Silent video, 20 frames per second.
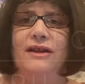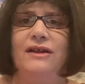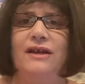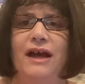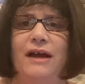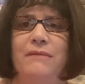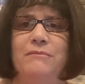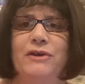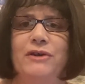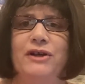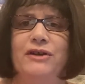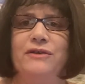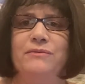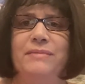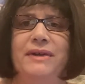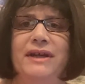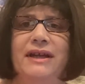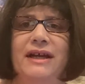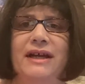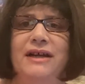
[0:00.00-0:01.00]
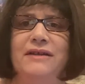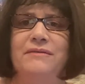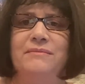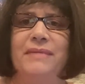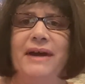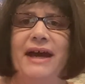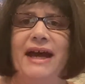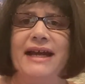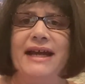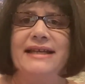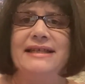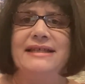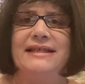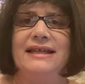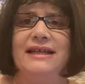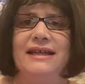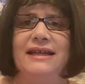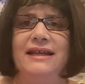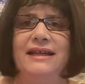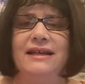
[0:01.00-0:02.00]
I'm going to be
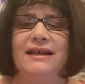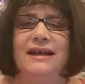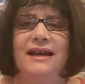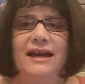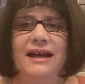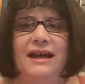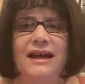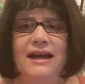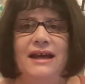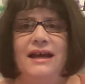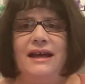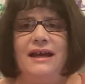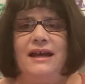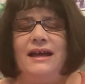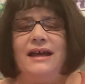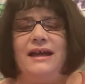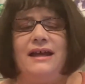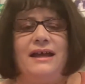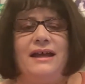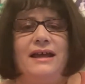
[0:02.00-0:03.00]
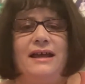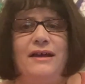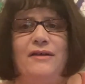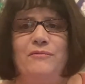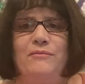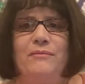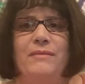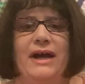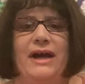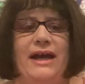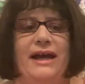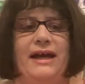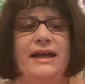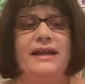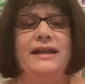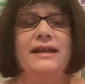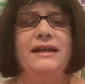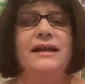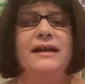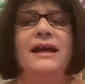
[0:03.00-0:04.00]
unboxing
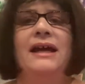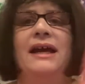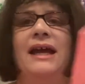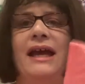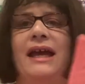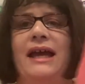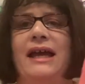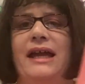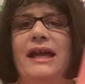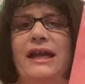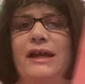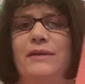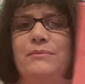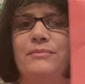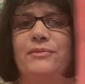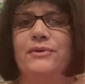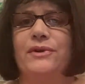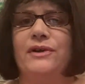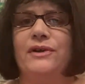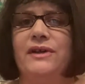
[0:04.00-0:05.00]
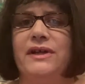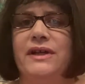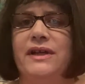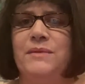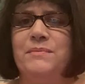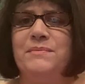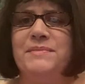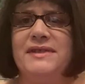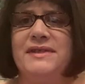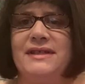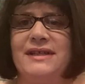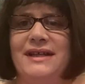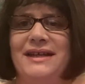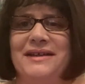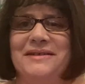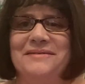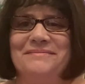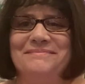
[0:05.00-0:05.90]
my April Ipsy.